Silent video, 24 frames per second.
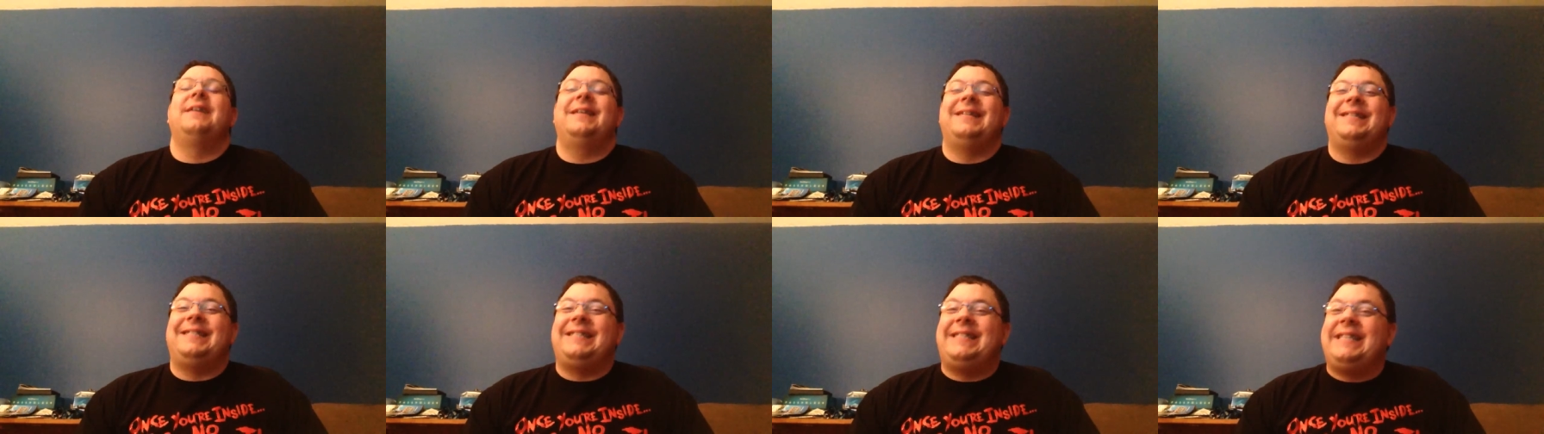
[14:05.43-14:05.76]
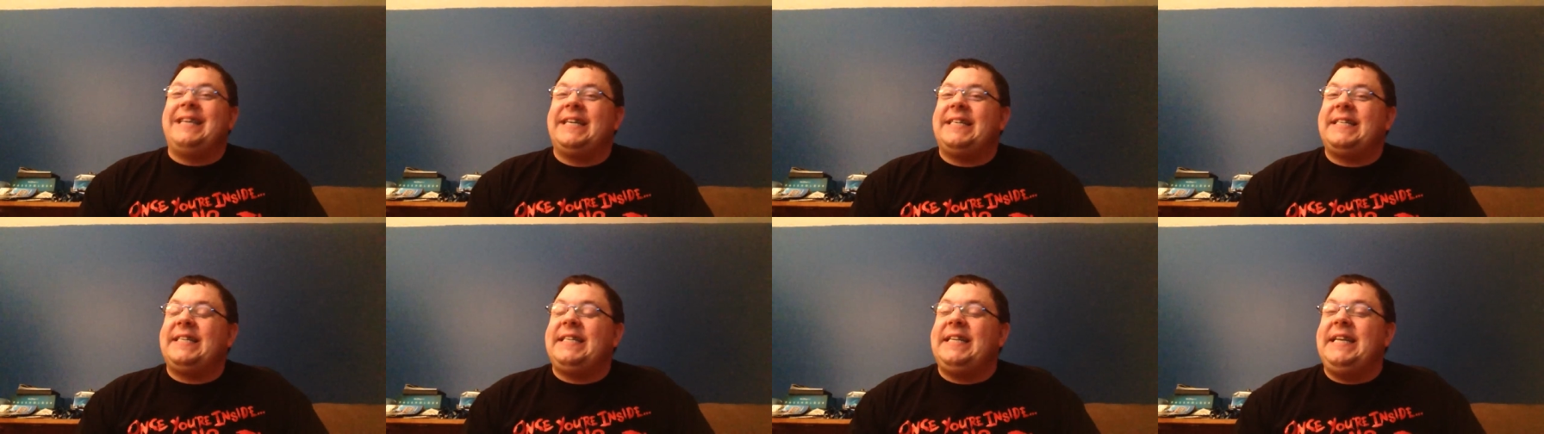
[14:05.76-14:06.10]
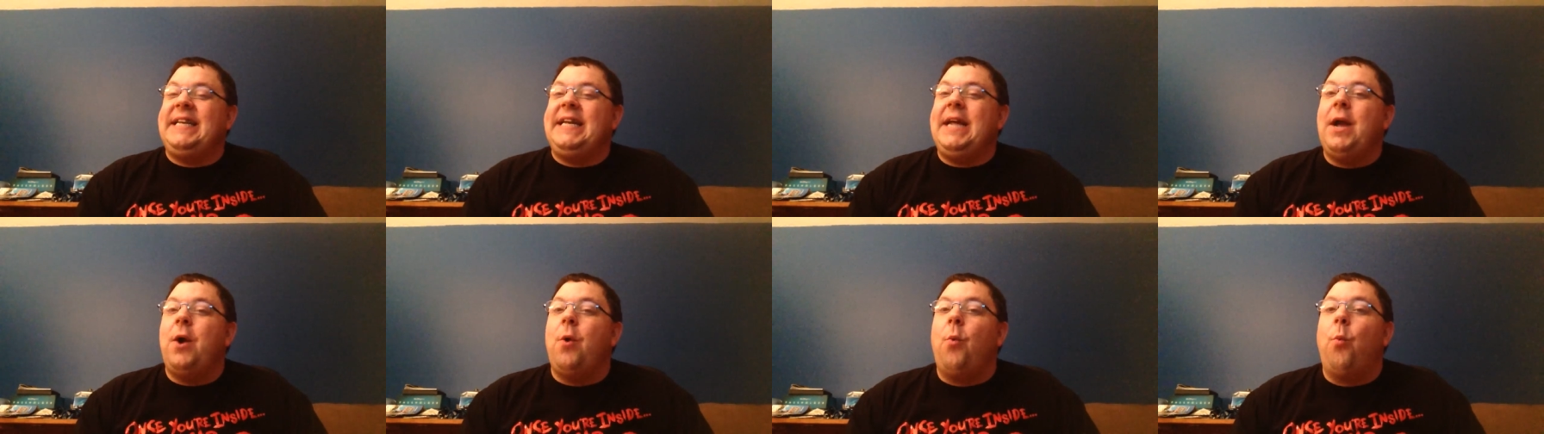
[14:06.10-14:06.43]

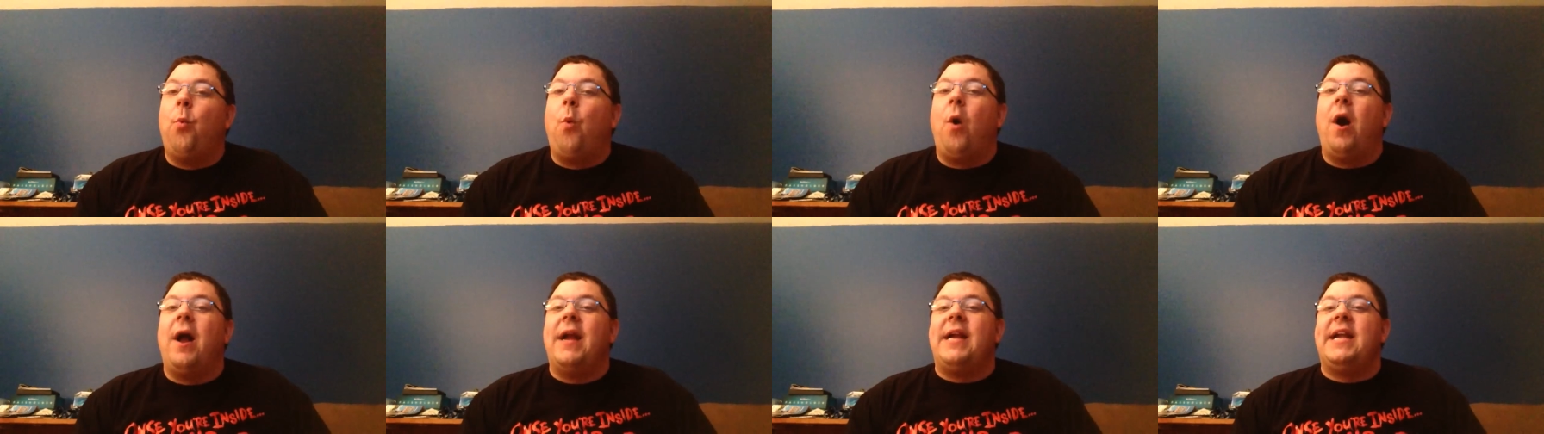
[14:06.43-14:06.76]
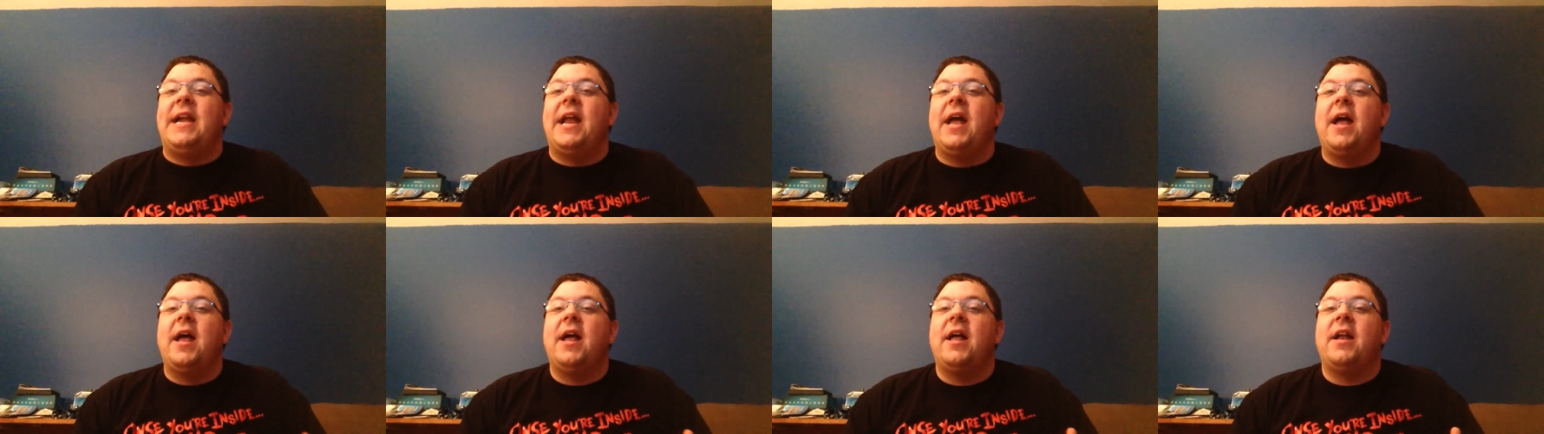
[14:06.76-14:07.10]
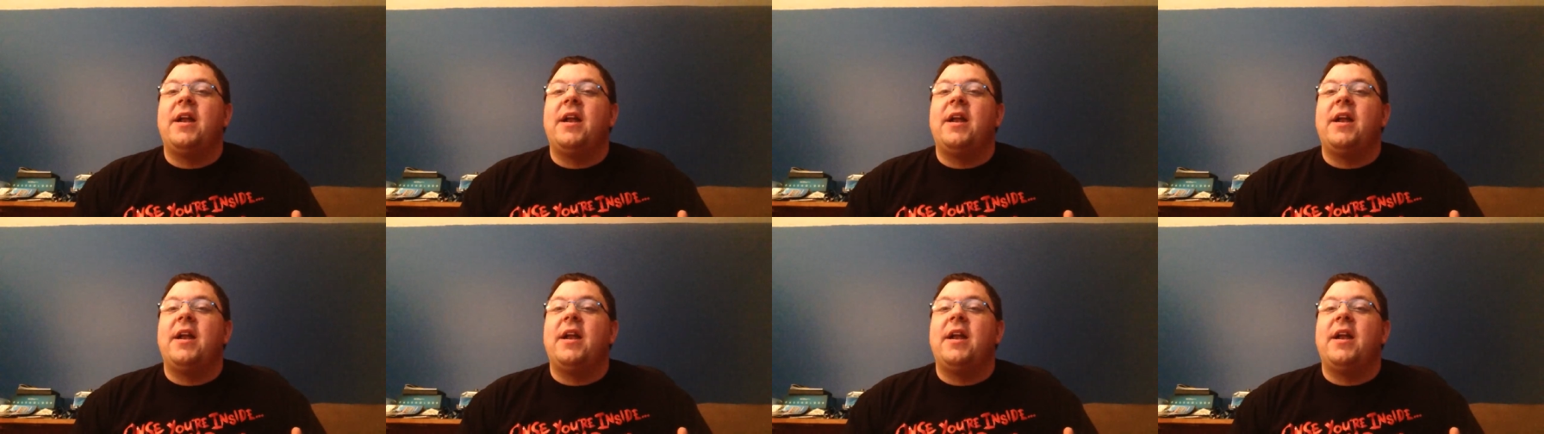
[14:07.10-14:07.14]
61